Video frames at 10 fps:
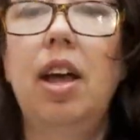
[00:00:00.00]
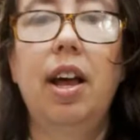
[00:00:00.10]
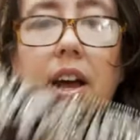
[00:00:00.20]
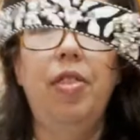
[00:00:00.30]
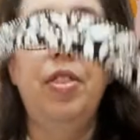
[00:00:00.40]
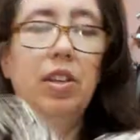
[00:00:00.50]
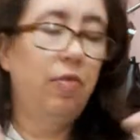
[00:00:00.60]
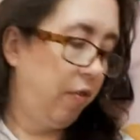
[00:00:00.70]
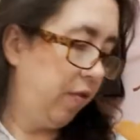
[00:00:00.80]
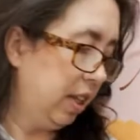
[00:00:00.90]
I got this
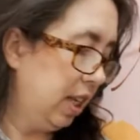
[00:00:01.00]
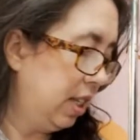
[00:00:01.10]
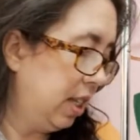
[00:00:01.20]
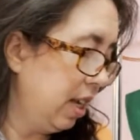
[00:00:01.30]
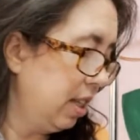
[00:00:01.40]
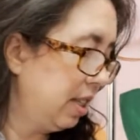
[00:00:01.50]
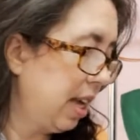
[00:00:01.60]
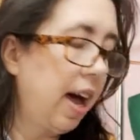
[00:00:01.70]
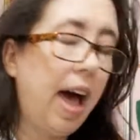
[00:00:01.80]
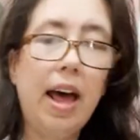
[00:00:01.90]
for 50 cents
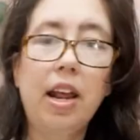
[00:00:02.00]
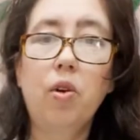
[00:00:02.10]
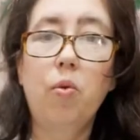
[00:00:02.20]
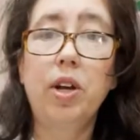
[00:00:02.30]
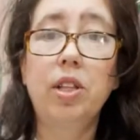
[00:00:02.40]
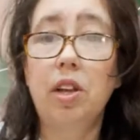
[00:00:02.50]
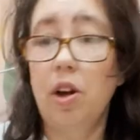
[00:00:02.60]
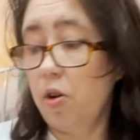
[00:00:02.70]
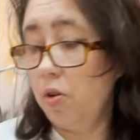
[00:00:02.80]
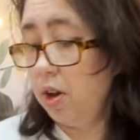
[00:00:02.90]
at Attic
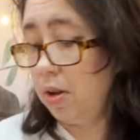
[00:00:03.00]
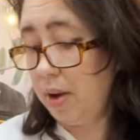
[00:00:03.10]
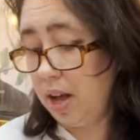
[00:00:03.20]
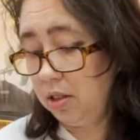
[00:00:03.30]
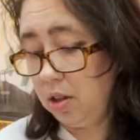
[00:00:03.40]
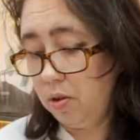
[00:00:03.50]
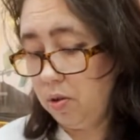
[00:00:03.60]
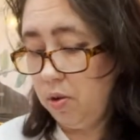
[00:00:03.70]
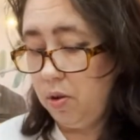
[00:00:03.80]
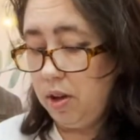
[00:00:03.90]
Window, in my
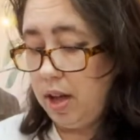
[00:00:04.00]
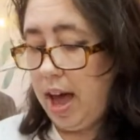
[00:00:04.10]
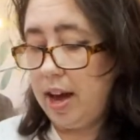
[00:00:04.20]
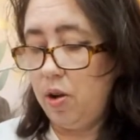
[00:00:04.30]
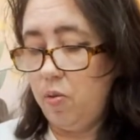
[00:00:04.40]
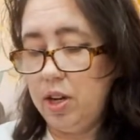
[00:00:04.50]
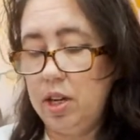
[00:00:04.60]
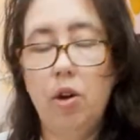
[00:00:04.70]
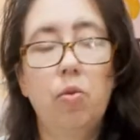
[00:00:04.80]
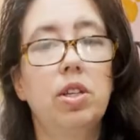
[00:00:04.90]
local Attic
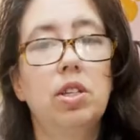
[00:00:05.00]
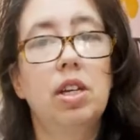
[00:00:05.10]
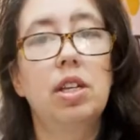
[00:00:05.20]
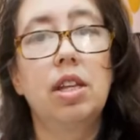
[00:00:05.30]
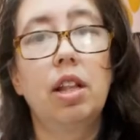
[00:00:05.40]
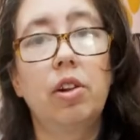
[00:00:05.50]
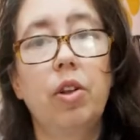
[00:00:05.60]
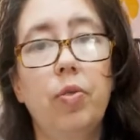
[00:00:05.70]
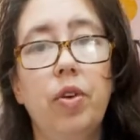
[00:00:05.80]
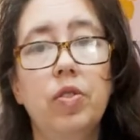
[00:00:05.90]
Window, which is a
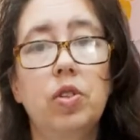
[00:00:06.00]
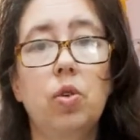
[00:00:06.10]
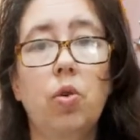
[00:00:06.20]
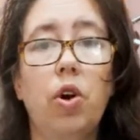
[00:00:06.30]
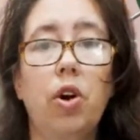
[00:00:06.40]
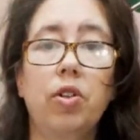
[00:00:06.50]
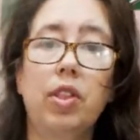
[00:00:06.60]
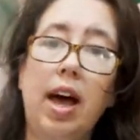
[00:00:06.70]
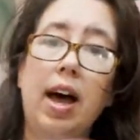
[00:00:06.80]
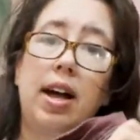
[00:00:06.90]
little thrift store
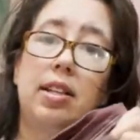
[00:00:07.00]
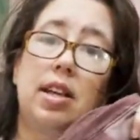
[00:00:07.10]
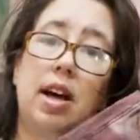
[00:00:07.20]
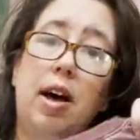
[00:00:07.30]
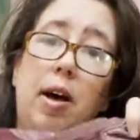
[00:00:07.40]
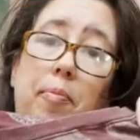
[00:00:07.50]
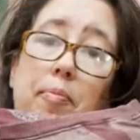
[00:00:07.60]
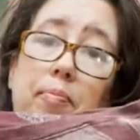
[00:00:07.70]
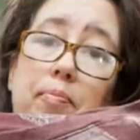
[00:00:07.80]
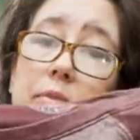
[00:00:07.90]
that
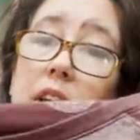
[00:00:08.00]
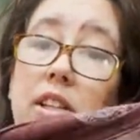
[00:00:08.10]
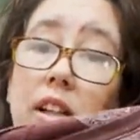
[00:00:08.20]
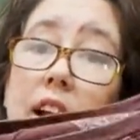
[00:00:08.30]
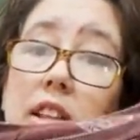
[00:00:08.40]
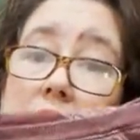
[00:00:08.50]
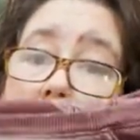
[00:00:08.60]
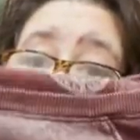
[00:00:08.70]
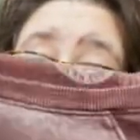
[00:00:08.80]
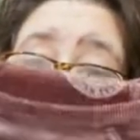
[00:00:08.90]
does a lot of
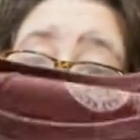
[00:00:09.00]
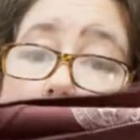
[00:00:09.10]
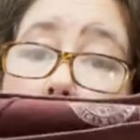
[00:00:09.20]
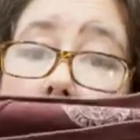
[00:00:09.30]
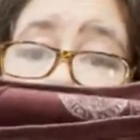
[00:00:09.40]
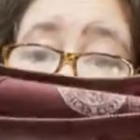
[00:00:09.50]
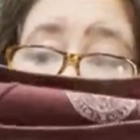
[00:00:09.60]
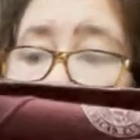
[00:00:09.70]
stuff for our homeless